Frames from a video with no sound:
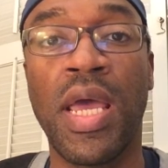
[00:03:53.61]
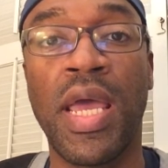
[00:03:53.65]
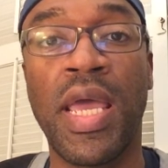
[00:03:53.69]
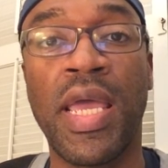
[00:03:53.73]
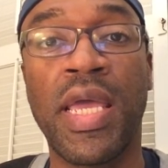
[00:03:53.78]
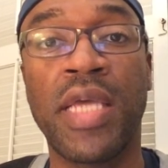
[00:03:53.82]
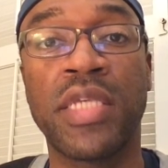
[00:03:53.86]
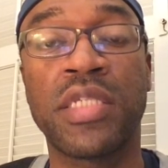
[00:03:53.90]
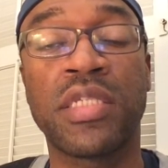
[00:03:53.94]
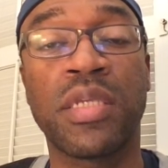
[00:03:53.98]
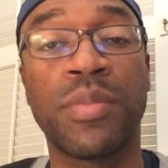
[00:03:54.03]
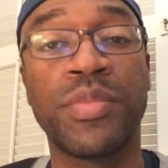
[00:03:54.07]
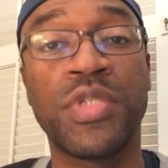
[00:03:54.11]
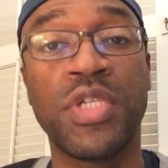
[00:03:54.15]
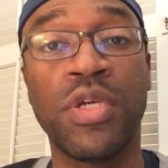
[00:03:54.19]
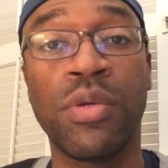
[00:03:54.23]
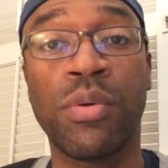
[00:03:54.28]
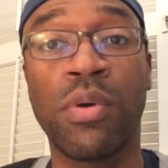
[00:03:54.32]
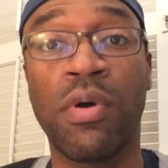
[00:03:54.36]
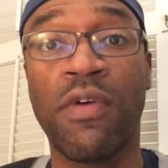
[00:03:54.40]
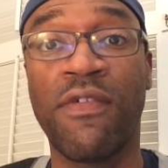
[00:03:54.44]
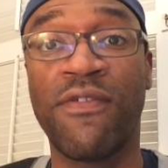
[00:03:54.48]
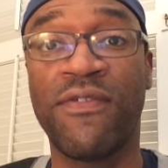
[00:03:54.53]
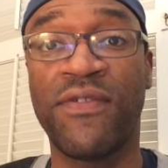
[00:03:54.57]
and
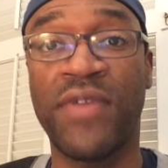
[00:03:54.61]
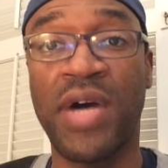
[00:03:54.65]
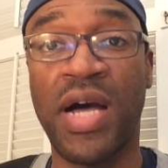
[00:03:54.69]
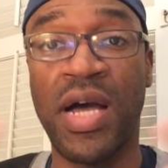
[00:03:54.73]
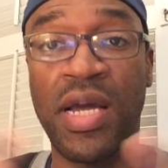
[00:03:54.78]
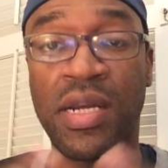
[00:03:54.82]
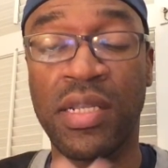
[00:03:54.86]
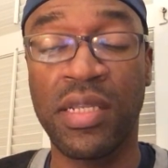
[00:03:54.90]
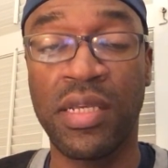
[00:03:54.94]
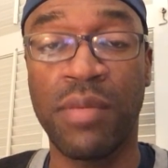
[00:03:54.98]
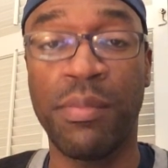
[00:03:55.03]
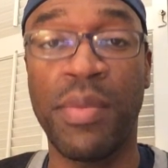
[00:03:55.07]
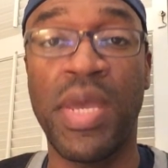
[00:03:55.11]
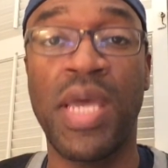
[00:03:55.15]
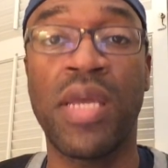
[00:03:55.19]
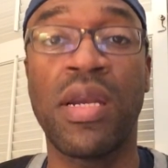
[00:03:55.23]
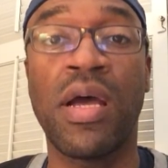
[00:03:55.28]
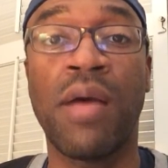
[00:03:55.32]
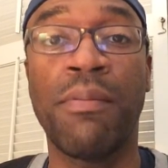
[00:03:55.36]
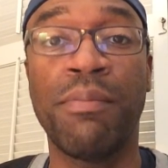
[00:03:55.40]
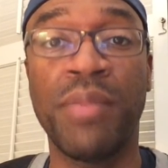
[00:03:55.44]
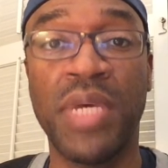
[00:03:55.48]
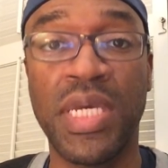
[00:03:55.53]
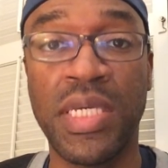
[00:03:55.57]
Sub-Zero finally made
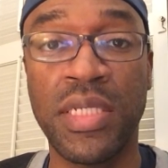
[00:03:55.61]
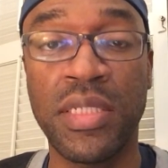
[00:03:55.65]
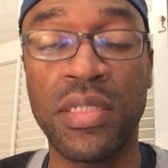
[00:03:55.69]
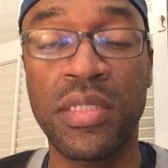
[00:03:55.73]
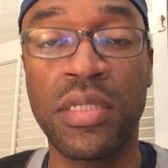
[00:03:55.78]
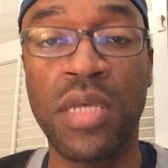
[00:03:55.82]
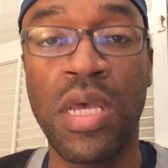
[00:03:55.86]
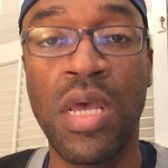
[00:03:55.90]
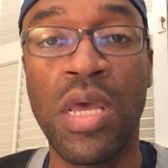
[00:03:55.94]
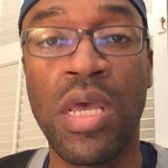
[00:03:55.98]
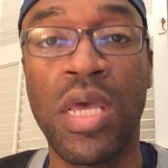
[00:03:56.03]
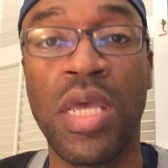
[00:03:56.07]
amends